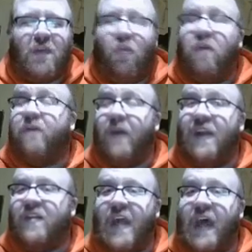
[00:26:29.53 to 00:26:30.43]
we're
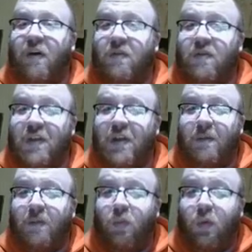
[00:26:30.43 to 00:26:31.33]
friends now,
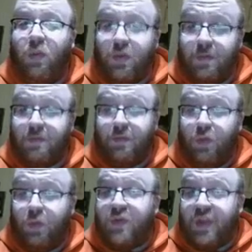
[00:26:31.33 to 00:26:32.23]
but when we
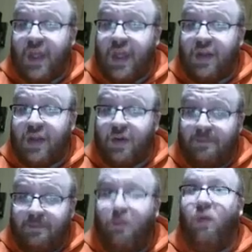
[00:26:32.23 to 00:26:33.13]
were
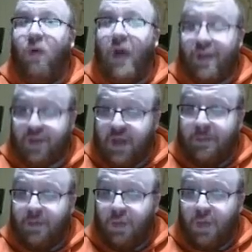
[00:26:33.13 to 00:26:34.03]
together as a
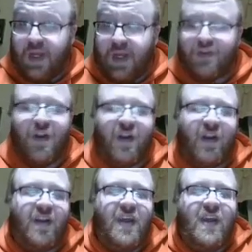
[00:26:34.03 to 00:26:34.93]
couple when I
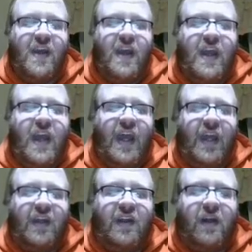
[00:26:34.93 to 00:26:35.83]
started,
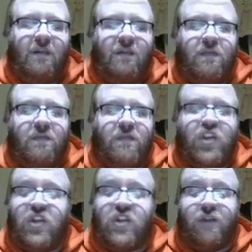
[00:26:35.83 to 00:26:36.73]
and
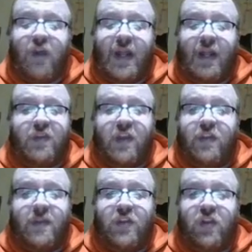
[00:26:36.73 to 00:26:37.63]
she just flat out said
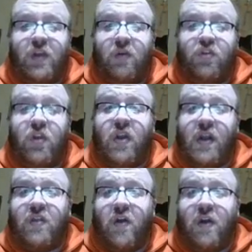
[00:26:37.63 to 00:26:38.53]
to me, she goes, "You're
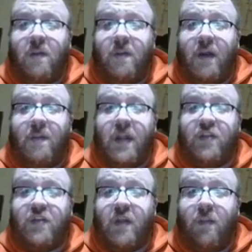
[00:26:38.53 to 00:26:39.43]
gonna talk about me
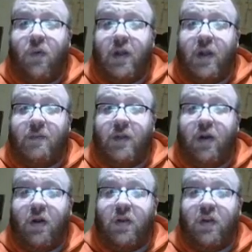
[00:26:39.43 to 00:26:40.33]
at some point up
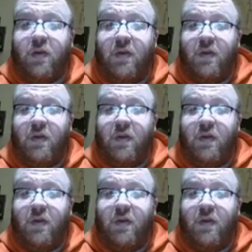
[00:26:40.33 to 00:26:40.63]
there, are you?"